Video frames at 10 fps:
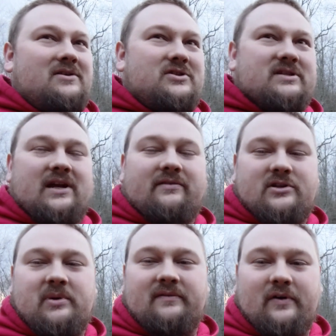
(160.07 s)
Just out of
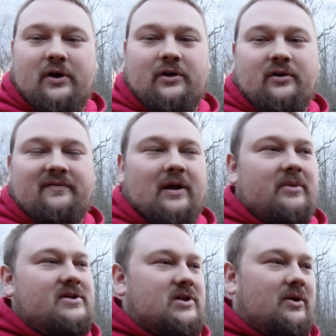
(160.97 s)
respect for her and her
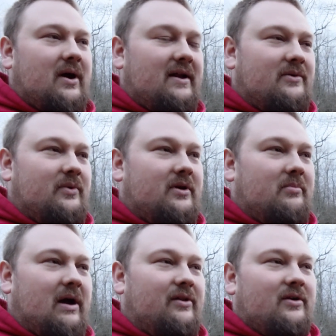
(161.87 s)
family, so I didn't want to
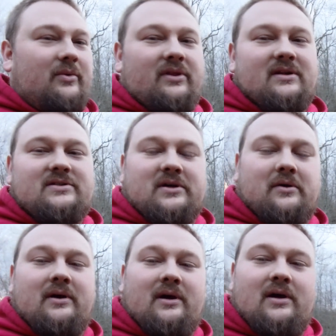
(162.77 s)
bother her with it.
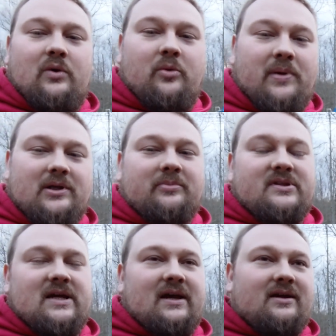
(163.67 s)
So we picked up the
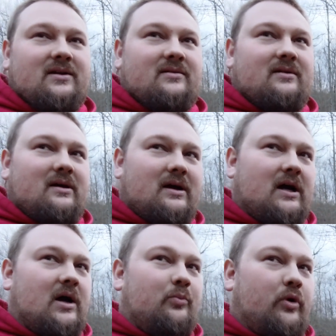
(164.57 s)
tank.
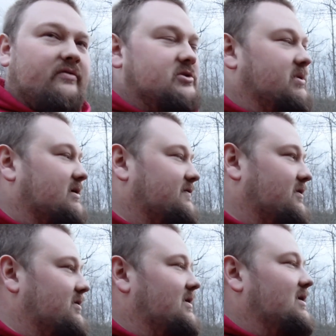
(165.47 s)
We're
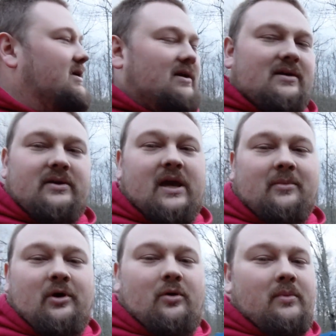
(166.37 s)
respectful. He
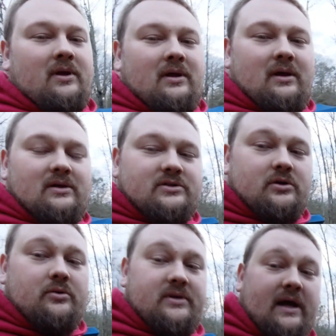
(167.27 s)
came home.
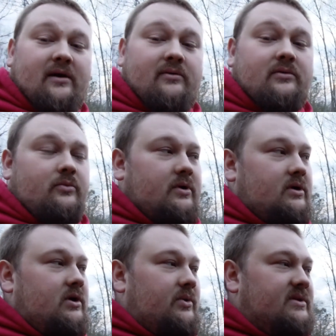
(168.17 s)
So now we're
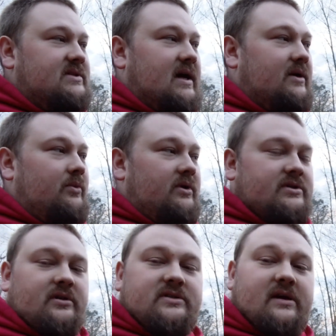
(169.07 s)
going to go inside. We're going to
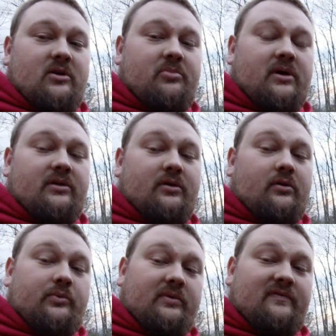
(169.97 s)
start tearing apart the
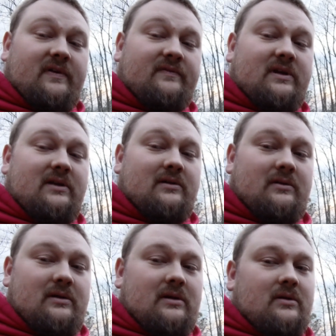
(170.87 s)
old 150,
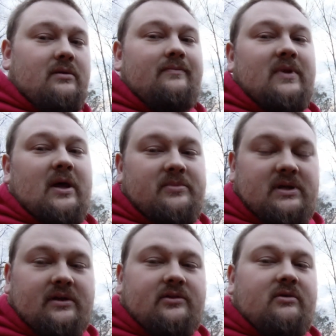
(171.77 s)

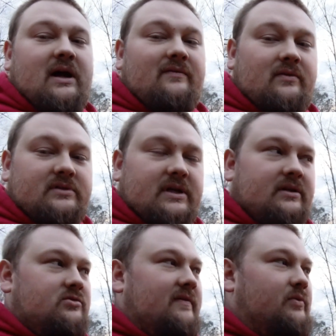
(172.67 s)
emptying out the gravel, taking
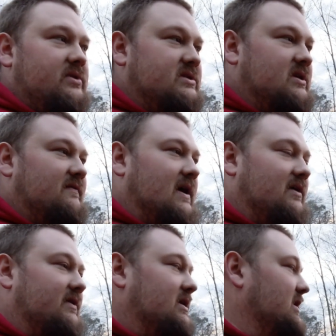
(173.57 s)
the driftwood and stuff
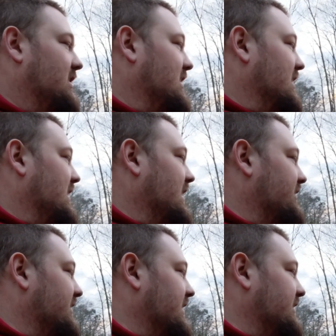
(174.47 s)
out of it.
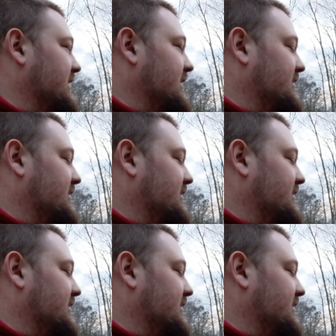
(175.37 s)
And then